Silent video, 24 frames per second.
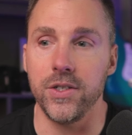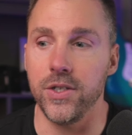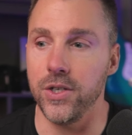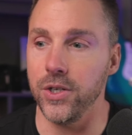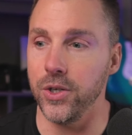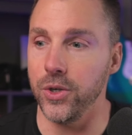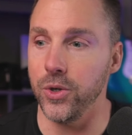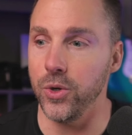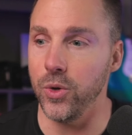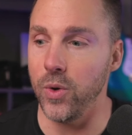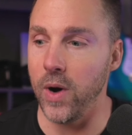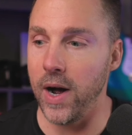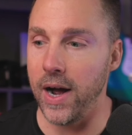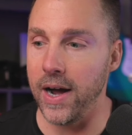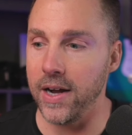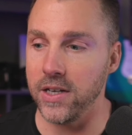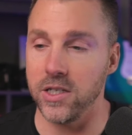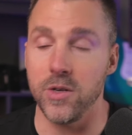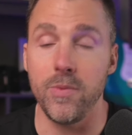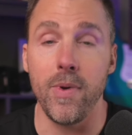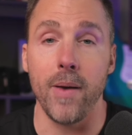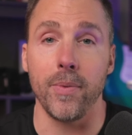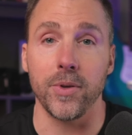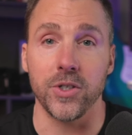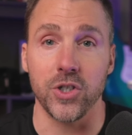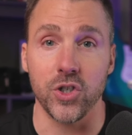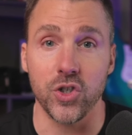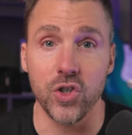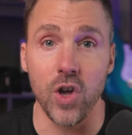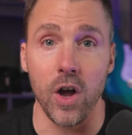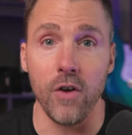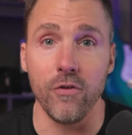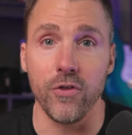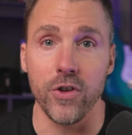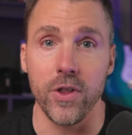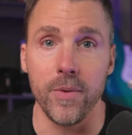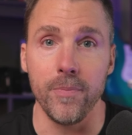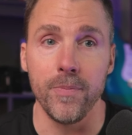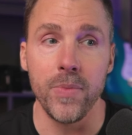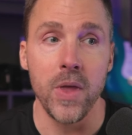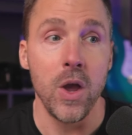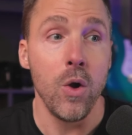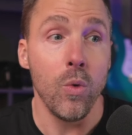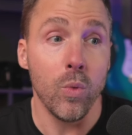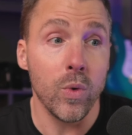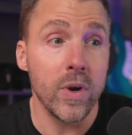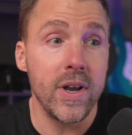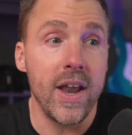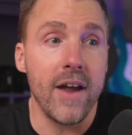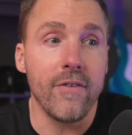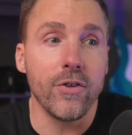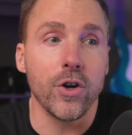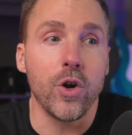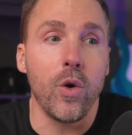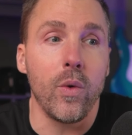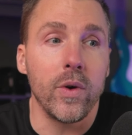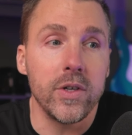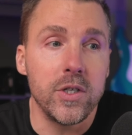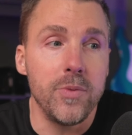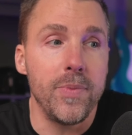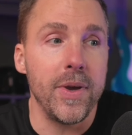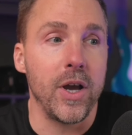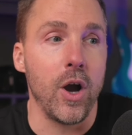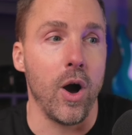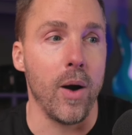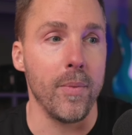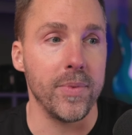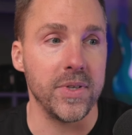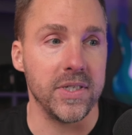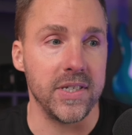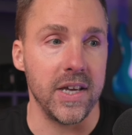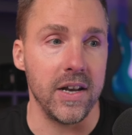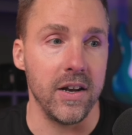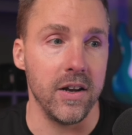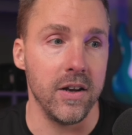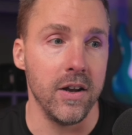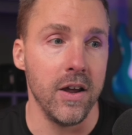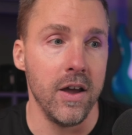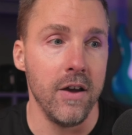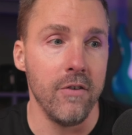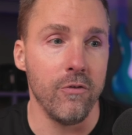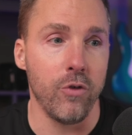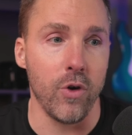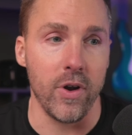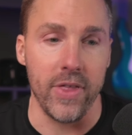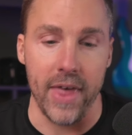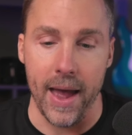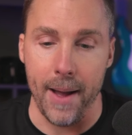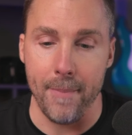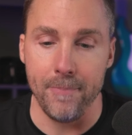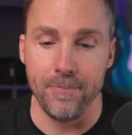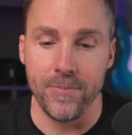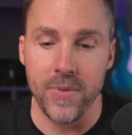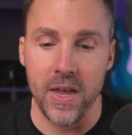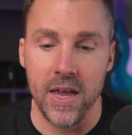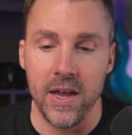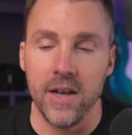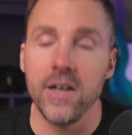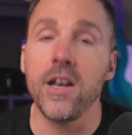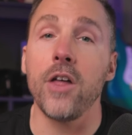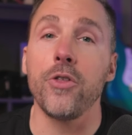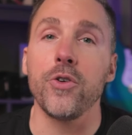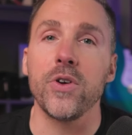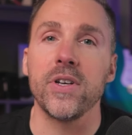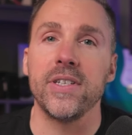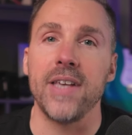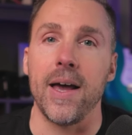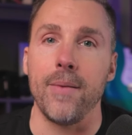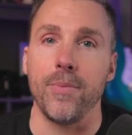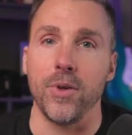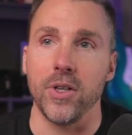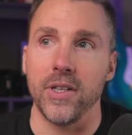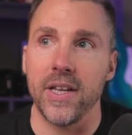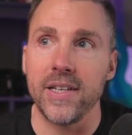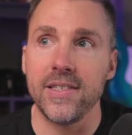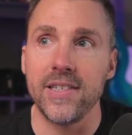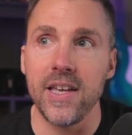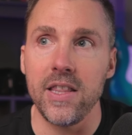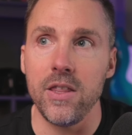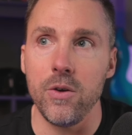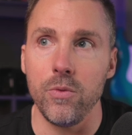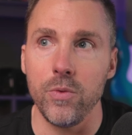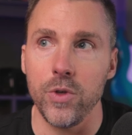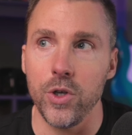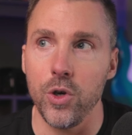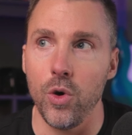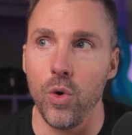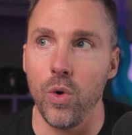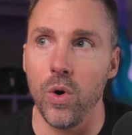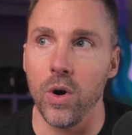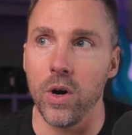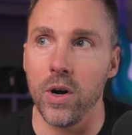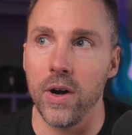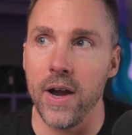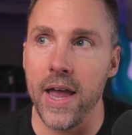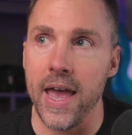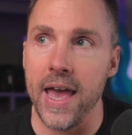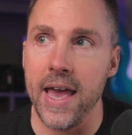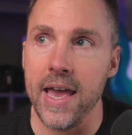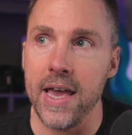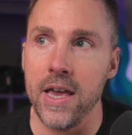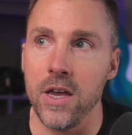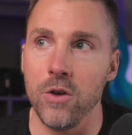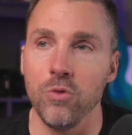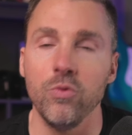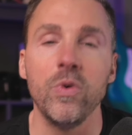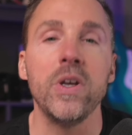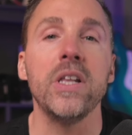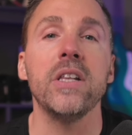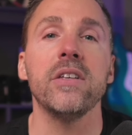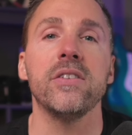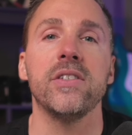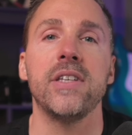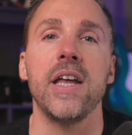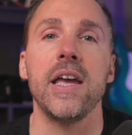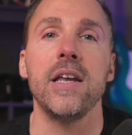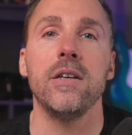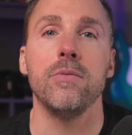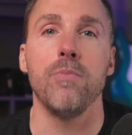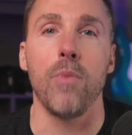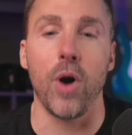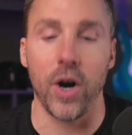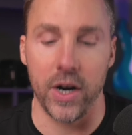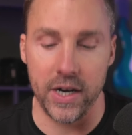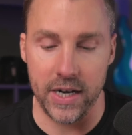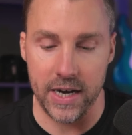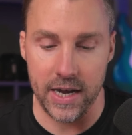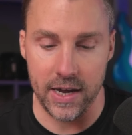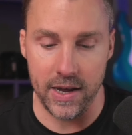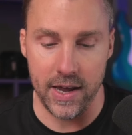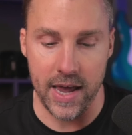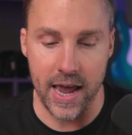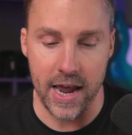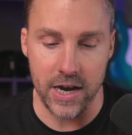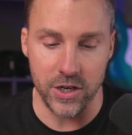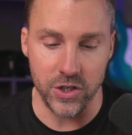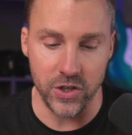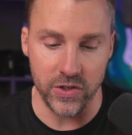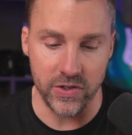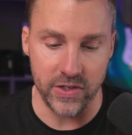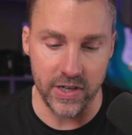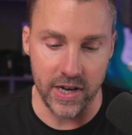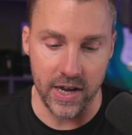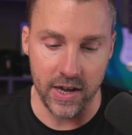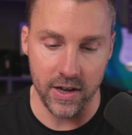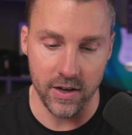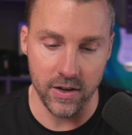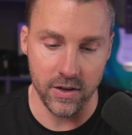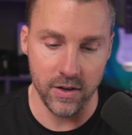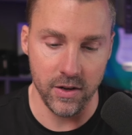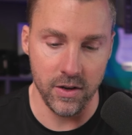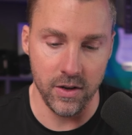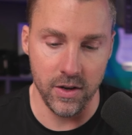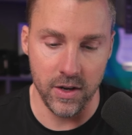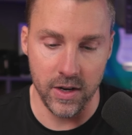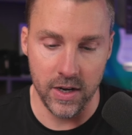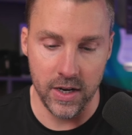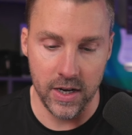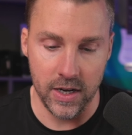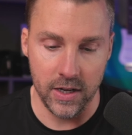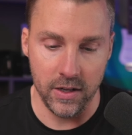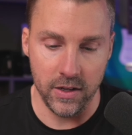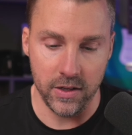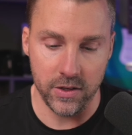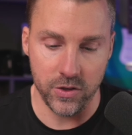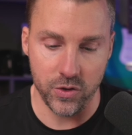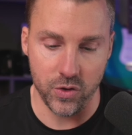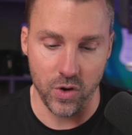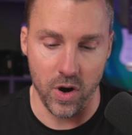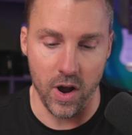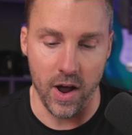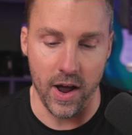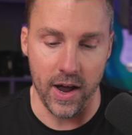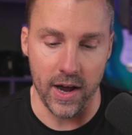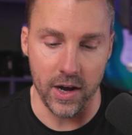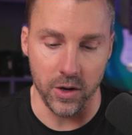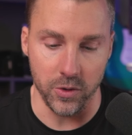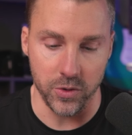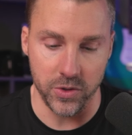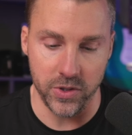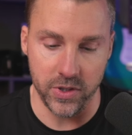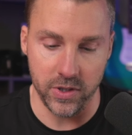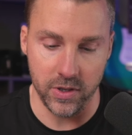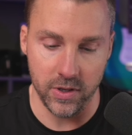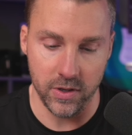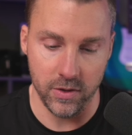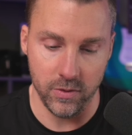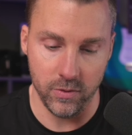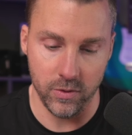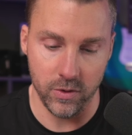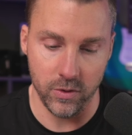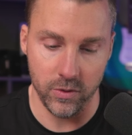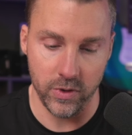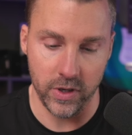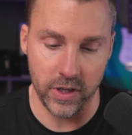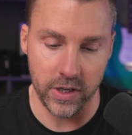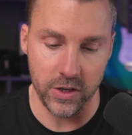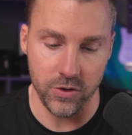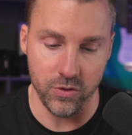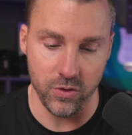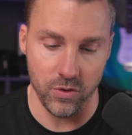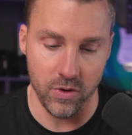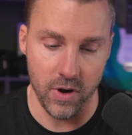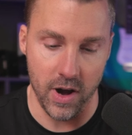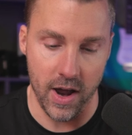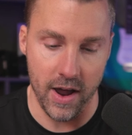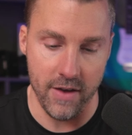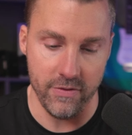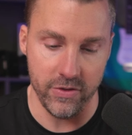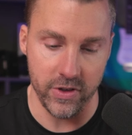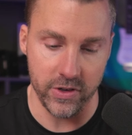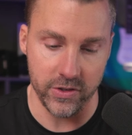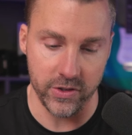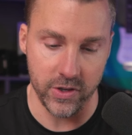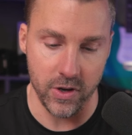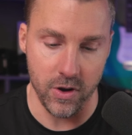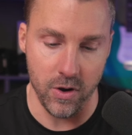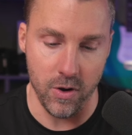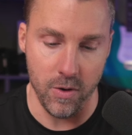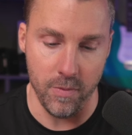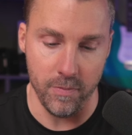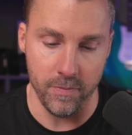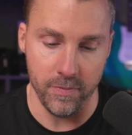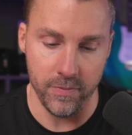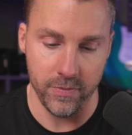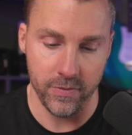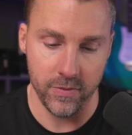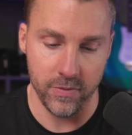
to be able to solve for them, we're never going to be compensated for that. Another example, let's say that you're a real estate marketing agency. Let's draw a house. We'll really drive this home.